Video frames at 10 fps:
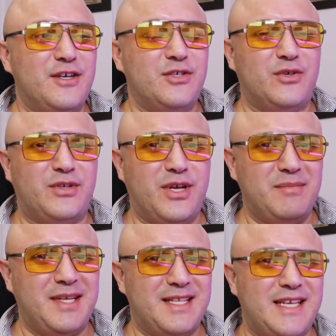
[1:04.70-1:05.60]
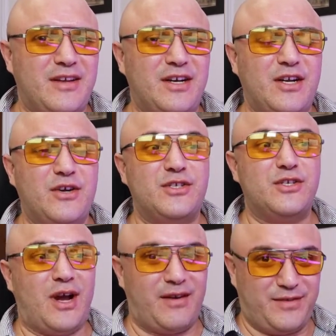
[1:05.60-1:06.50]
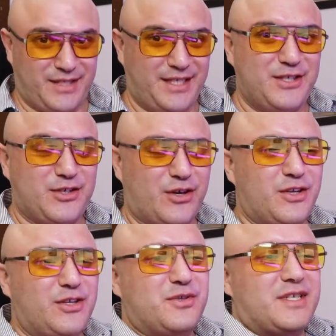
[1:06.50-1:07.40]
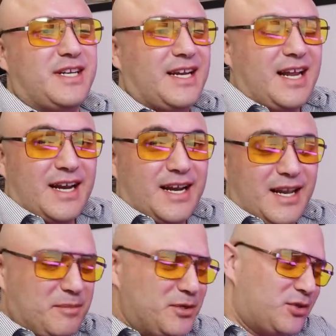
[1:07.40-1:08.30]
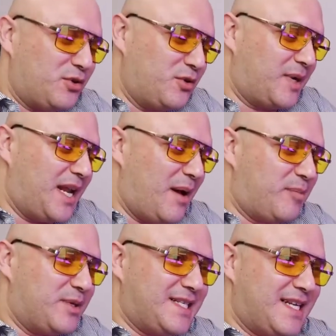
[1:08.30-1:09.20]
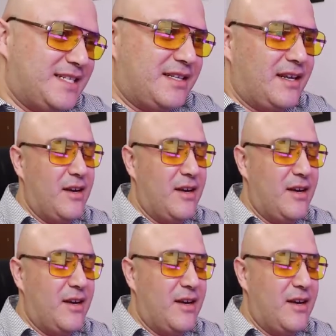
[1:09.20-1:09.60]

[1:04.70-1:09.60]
So to him, that sounded good. So obviously he started using it. And let me show you what happened since then,